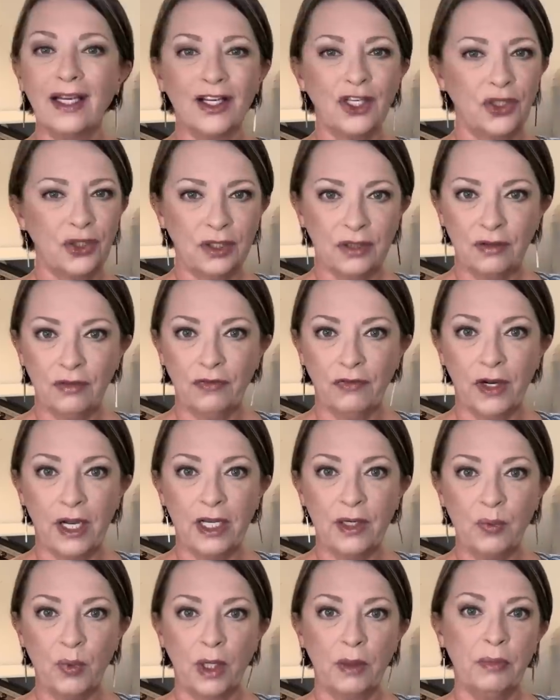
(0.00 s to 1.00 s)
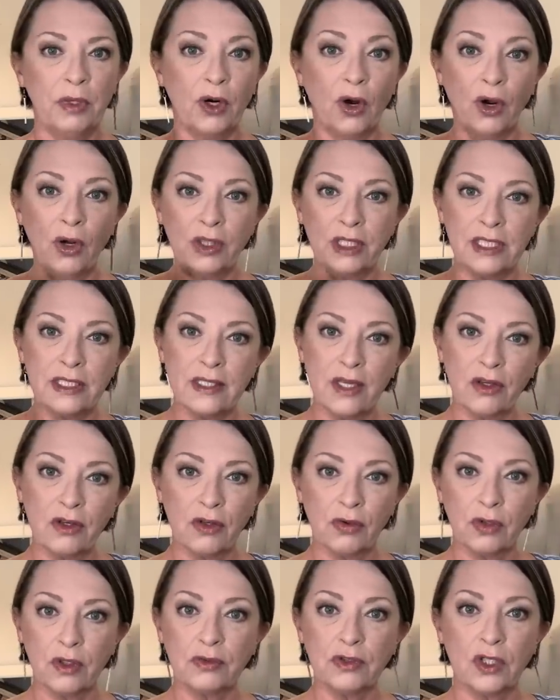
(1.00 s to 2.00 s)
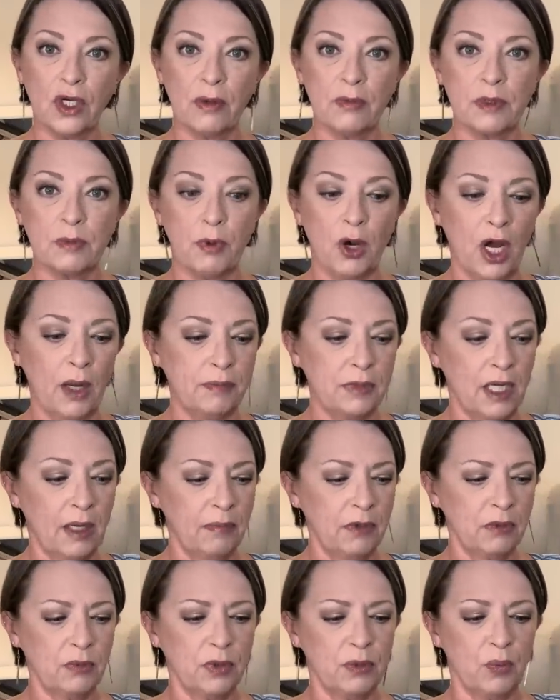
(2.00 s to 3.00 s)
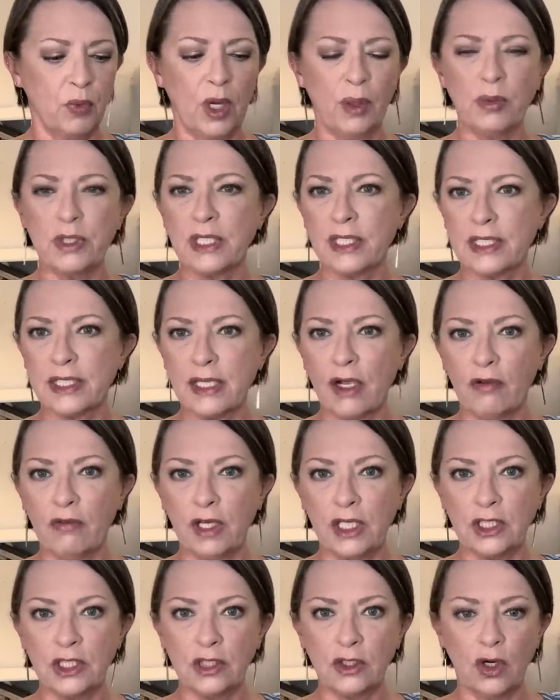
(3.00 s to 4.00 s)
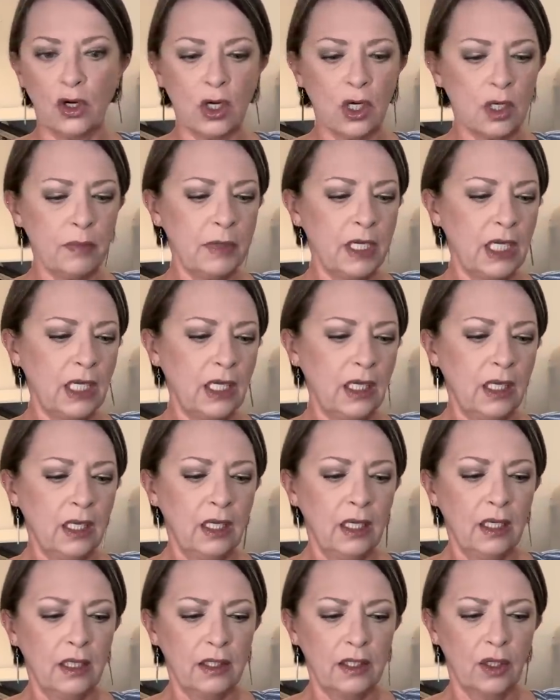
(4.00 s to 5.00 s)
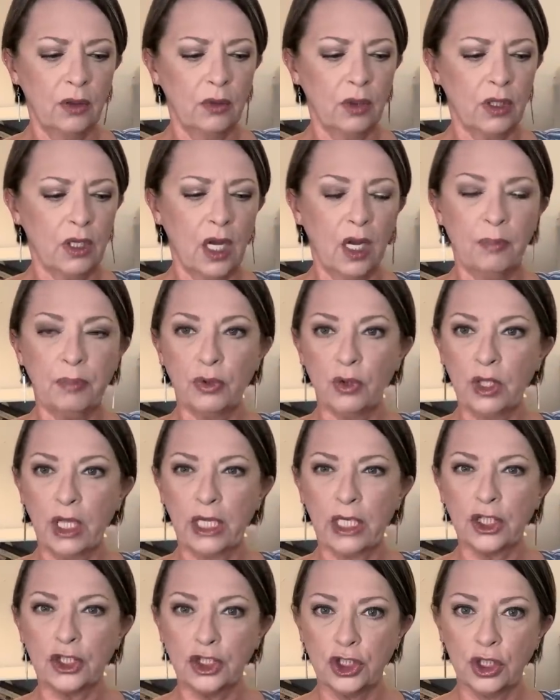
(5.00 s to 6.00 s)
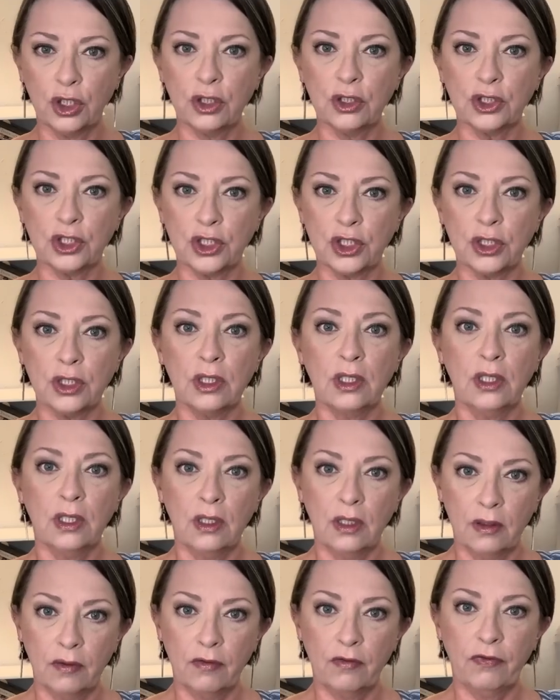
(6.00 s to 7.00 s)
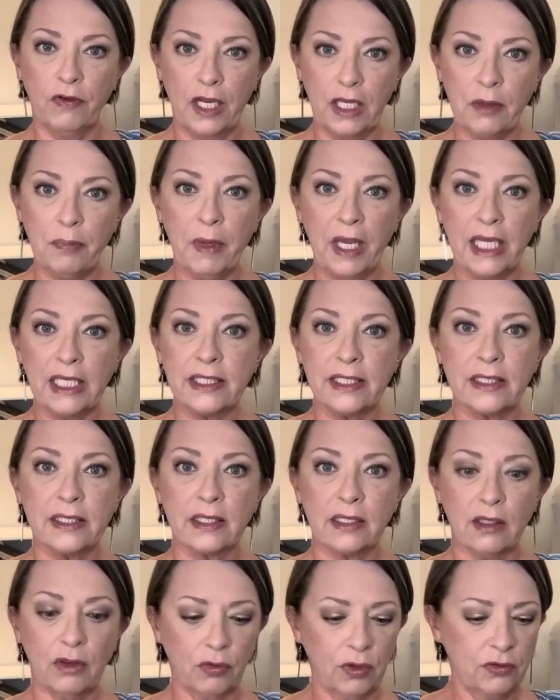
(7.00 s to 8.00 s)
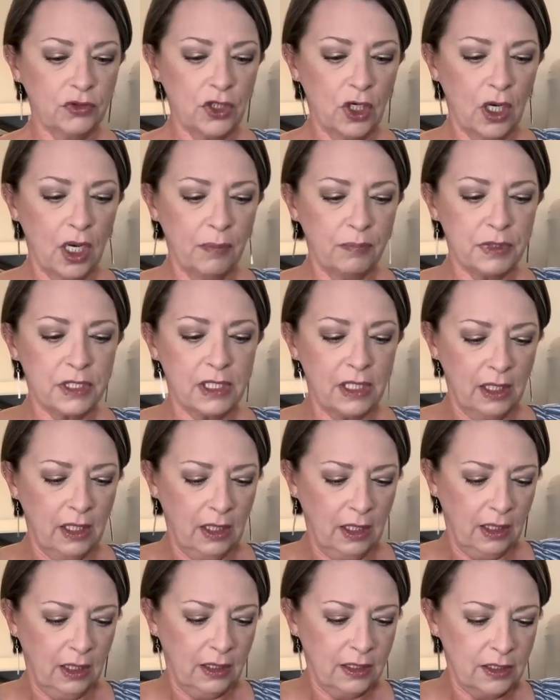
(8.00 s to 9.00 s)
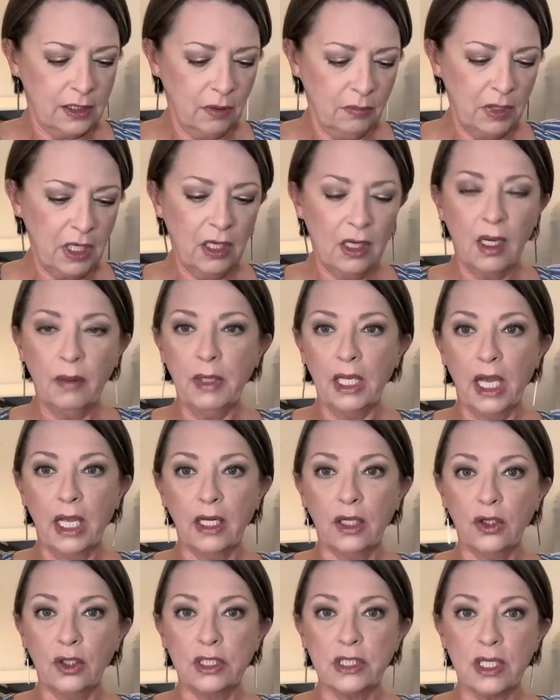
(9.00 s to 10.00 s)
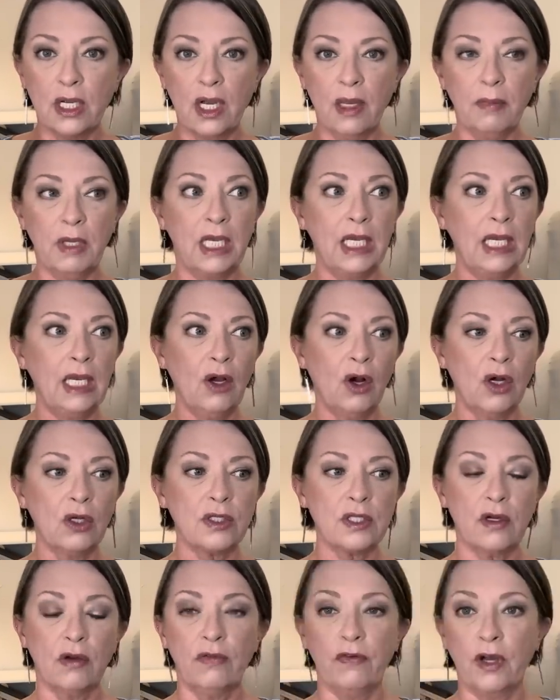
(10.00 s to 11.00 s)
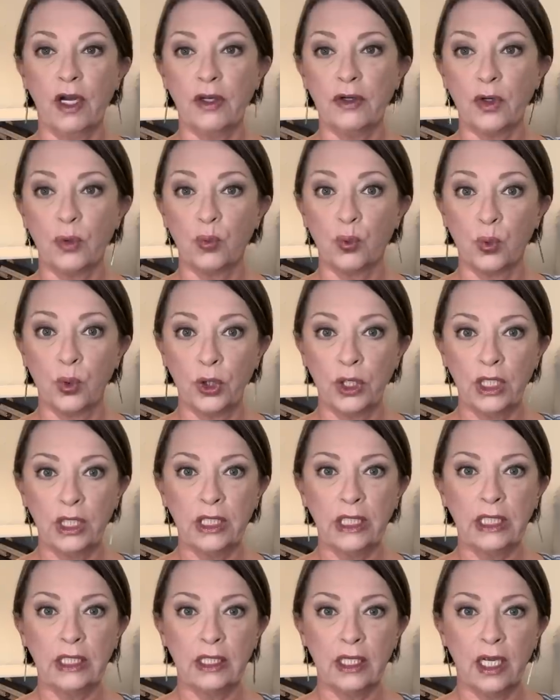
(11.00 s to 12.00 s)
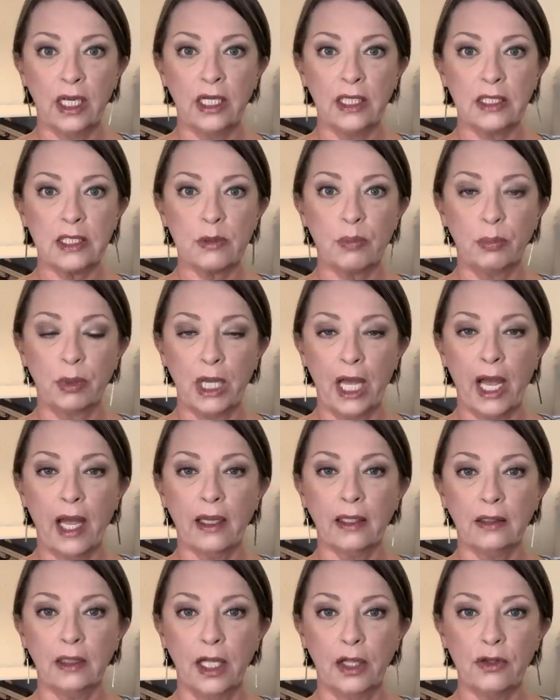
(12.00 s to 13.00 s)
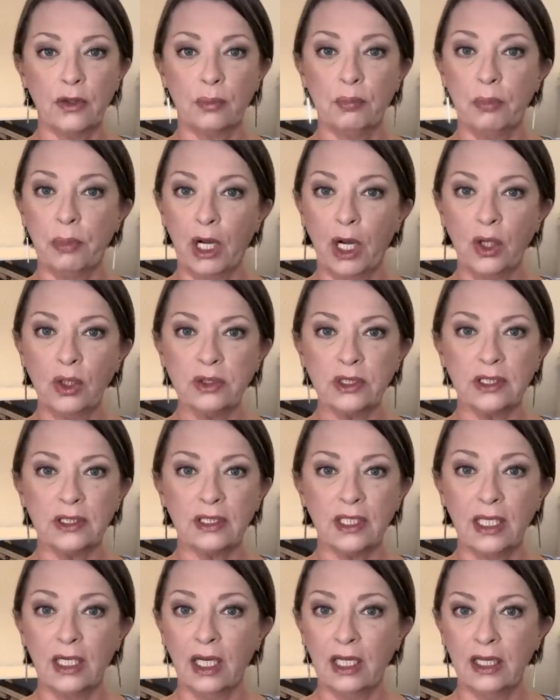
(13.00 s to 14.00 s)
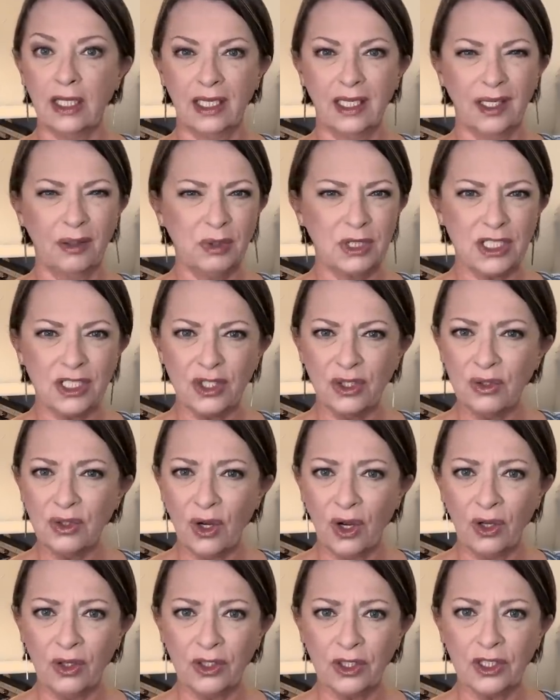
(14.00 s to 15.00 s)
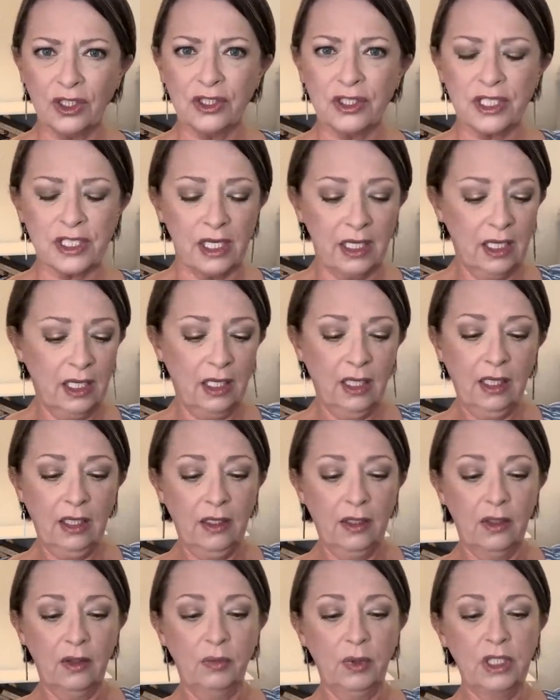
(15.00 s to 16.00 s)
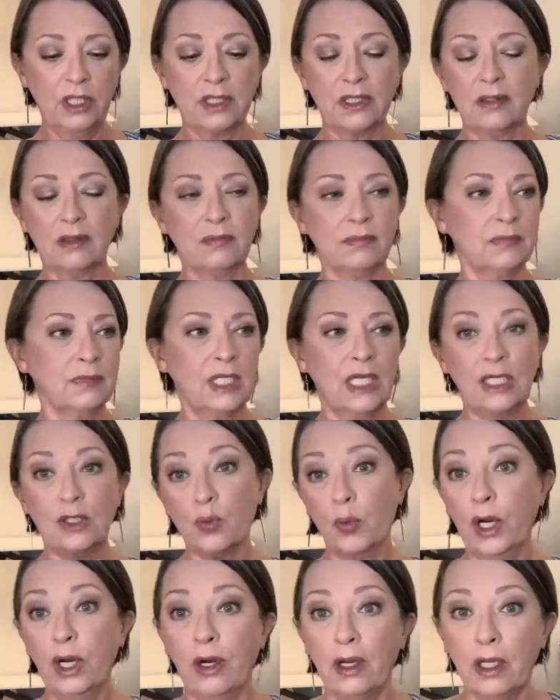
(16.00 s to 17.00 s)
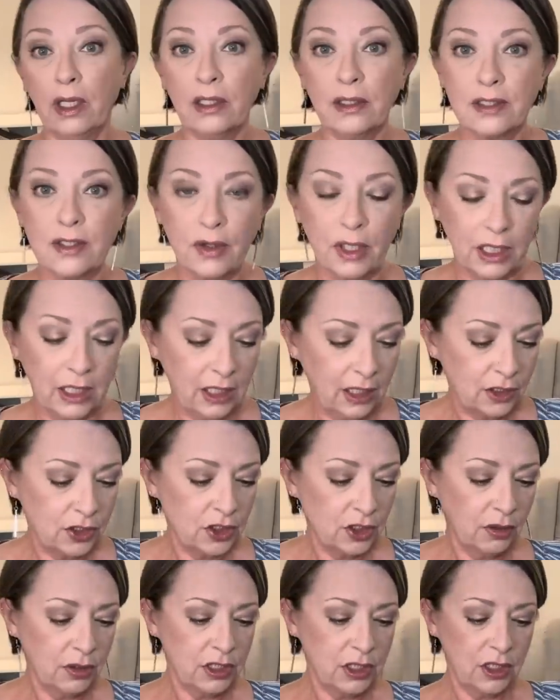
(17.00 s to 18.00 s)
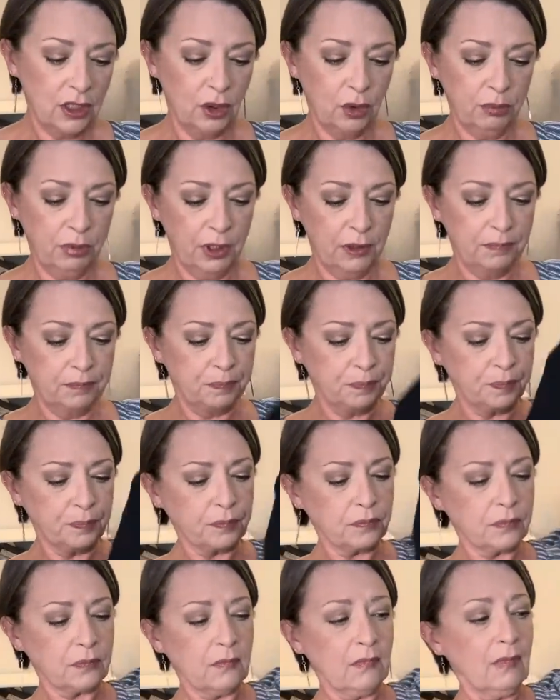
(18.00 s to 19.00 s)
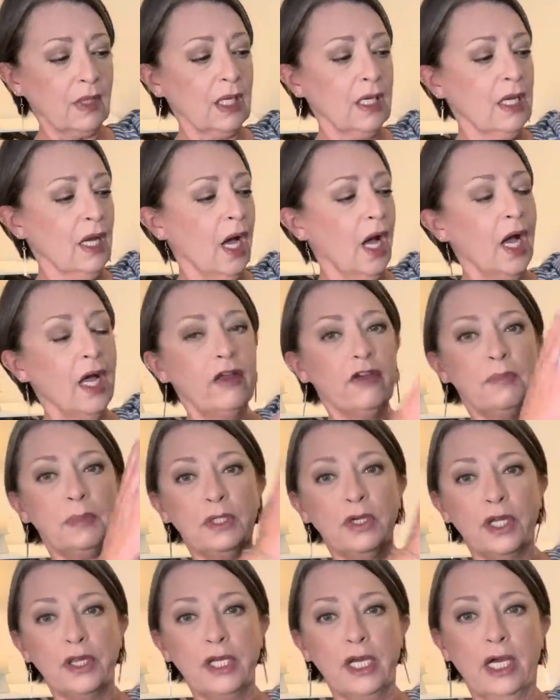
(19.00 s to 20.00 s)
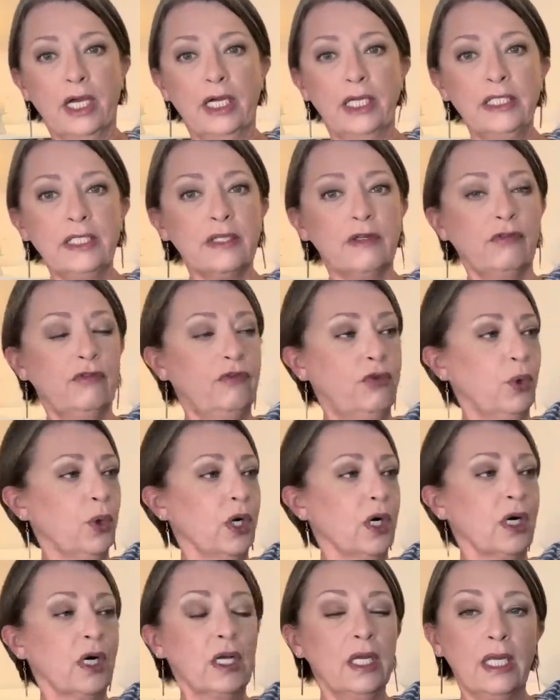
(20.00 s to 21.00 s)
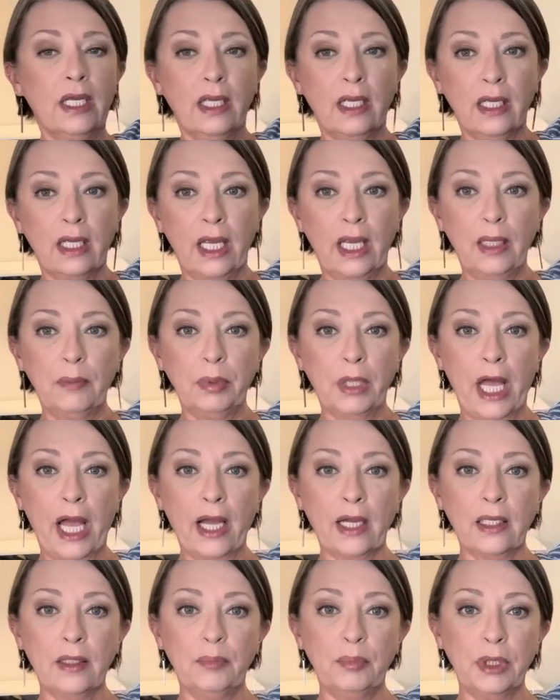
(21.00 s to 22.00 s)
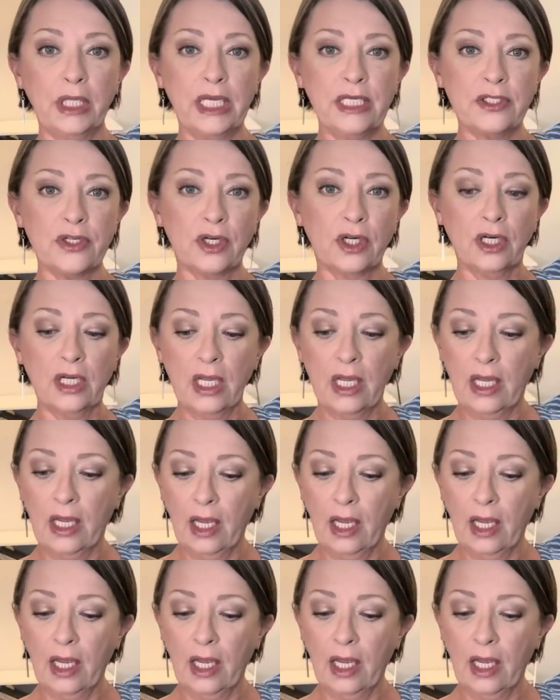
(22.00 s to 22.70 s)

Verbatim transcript: Couldn't find one, but all these other thrift shops popped up. It, one was a Salvation Army. There were a couple like church faith-based thrift shops so me and hubby had a good time. He also found a really nice black leather belt, and I think it was $2. We just, he's wearing it, so I can't show it to you, but I have been on the hunt for a black blazer.